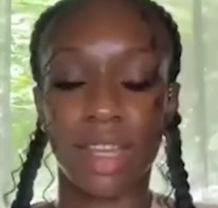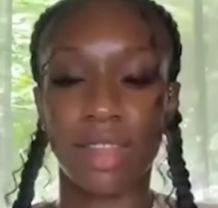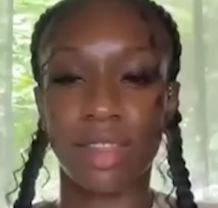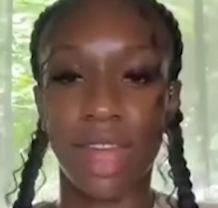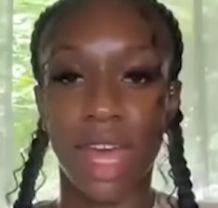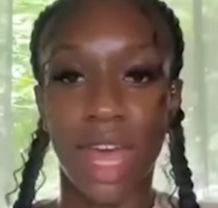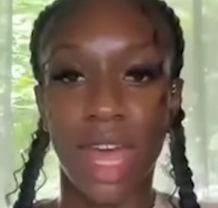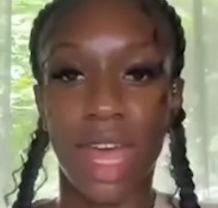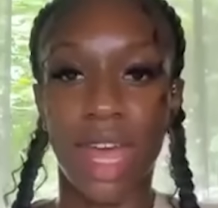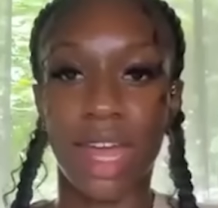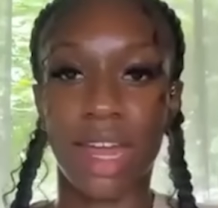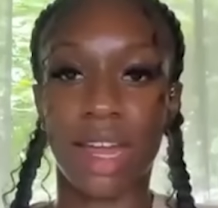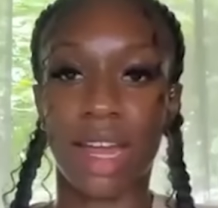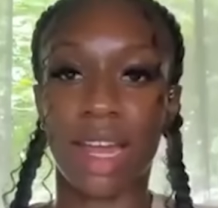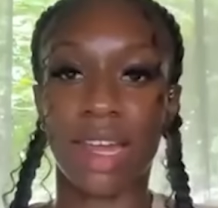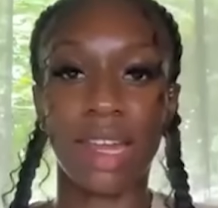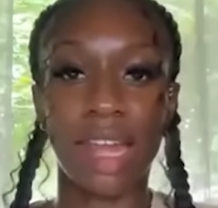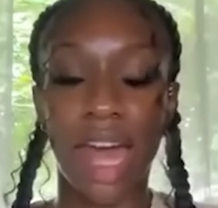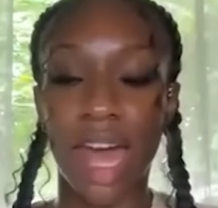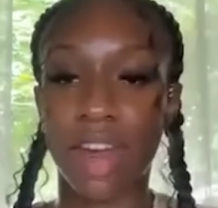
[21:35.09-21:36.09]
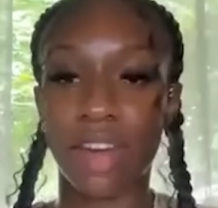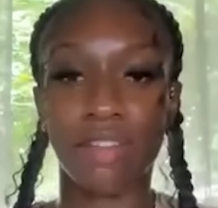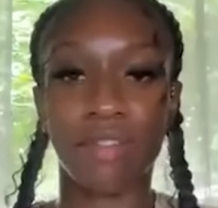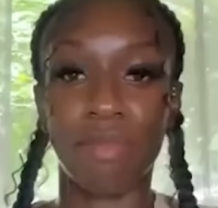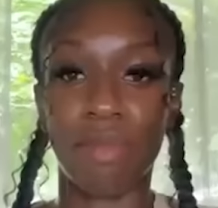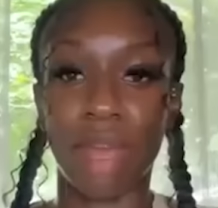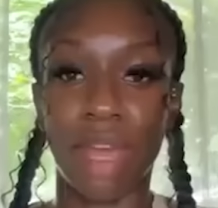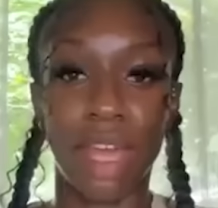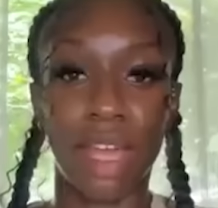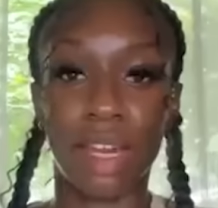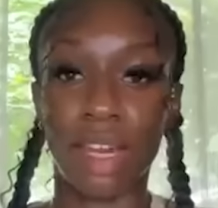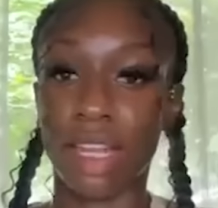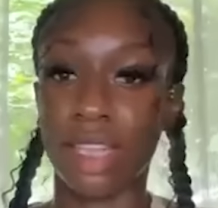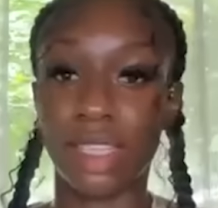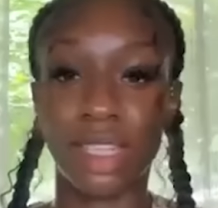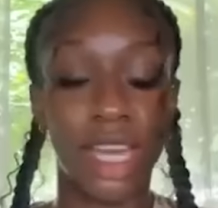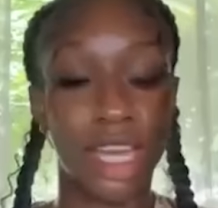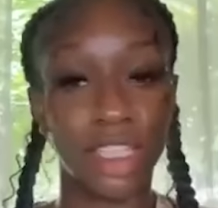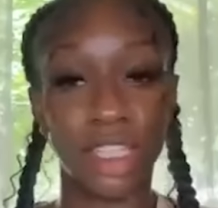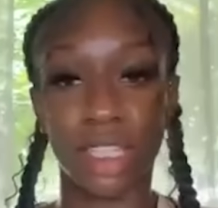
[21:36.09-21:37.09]
that a lot of men
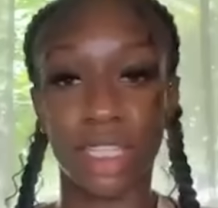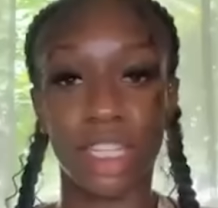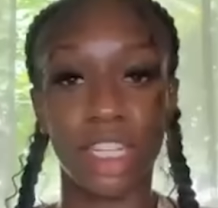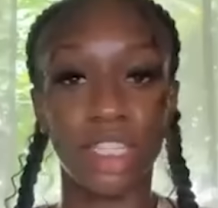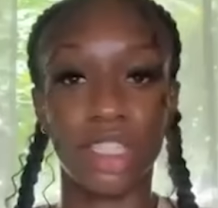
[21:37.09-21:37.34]
intentionally